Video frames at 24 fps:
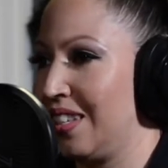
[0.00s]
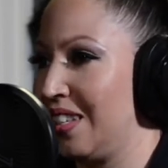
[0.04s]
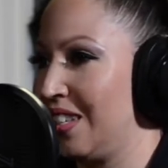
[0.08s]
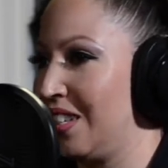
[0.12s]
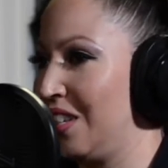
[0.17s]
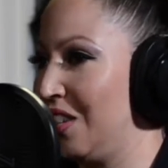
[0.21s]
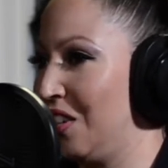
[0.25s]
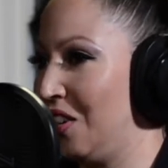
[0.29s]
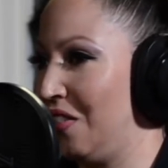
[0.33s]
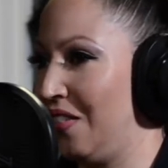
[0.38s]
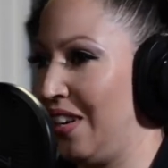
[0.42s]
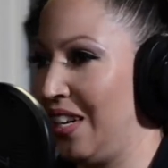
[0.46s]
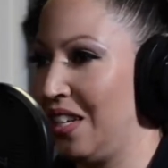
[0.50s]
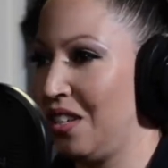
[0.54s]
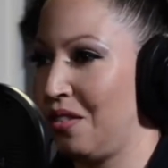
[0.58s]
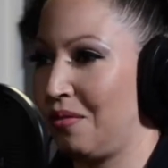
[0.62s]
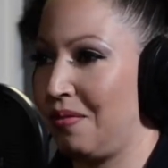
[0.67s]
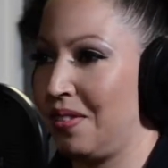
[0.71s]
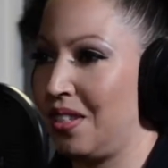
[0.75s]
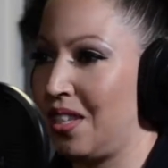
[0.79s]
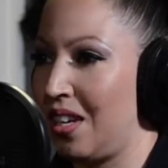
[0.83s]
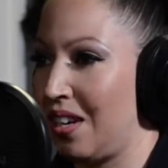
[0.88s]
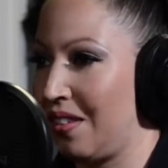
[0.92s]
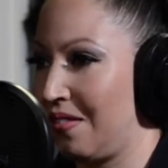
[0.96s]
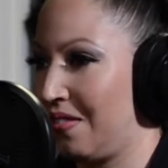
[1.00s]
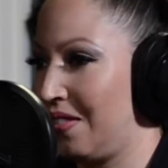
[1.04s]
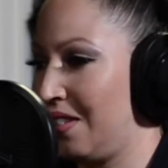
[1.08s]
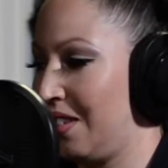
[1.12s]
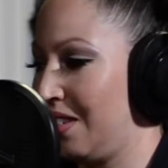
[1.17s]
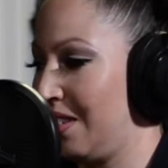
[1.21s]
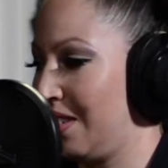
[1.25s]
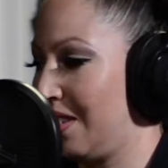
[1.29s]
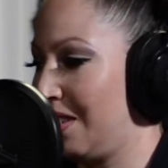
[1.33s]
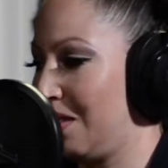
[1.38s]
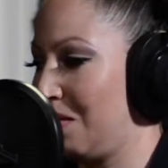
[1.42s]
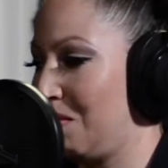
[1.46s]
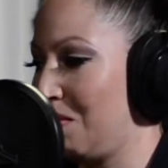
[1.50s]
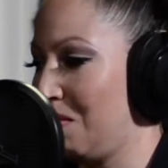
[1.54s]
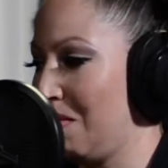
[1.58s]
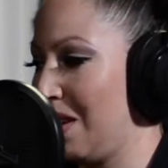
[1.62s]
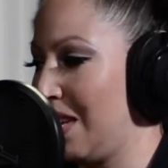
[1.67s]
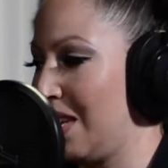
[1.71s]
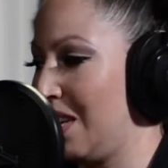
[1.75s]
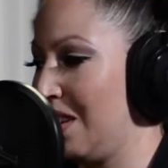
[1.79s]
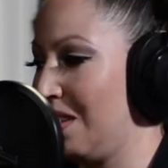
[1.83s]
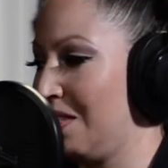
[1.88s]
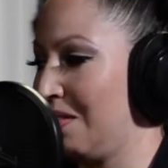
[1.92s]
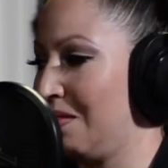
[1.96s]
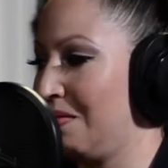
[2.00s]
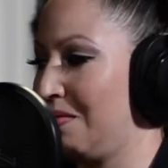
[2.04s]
You know, I know photographers making